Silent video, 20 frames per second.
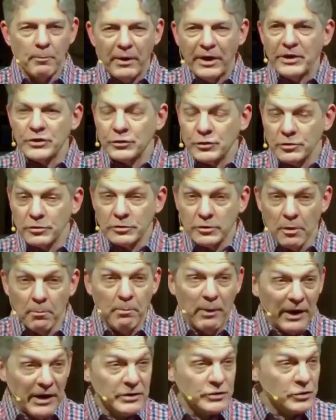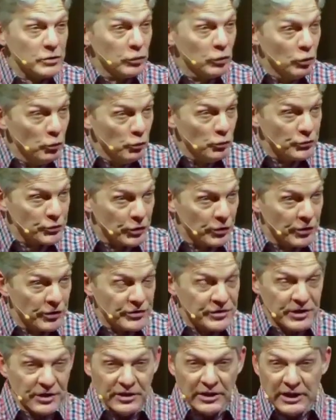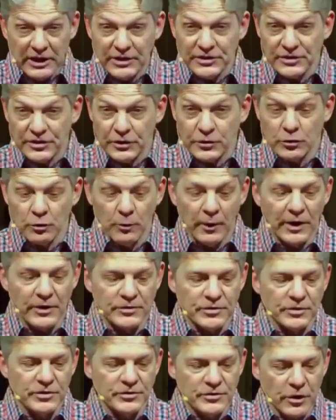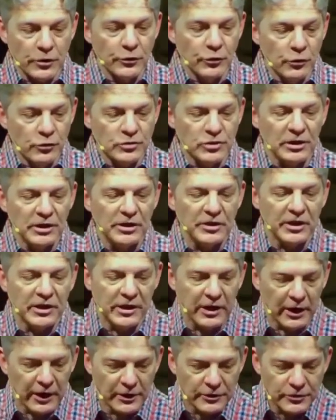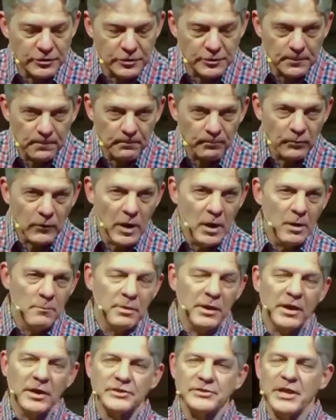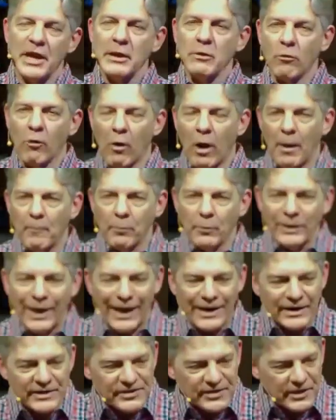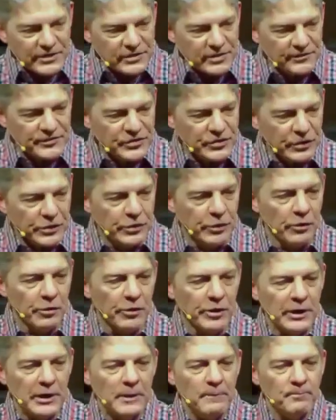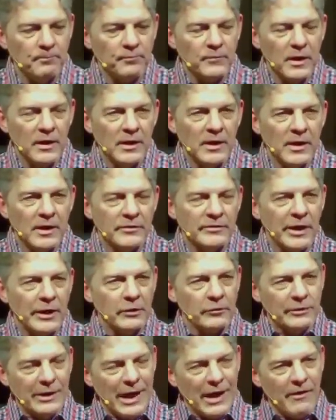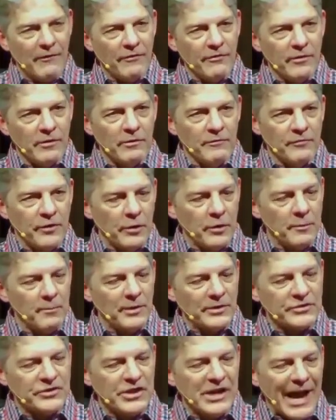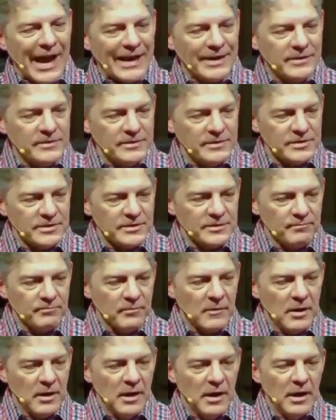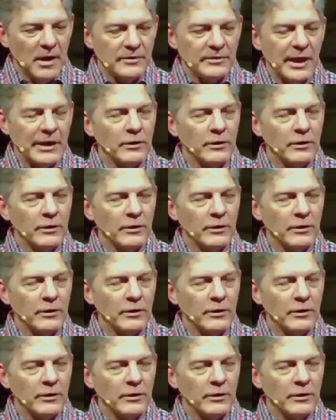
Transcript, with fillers: Uh, the, biggest, the biggest losers in these situations are usually the kids because they grow up without a sense of security. They don't have very much guidance.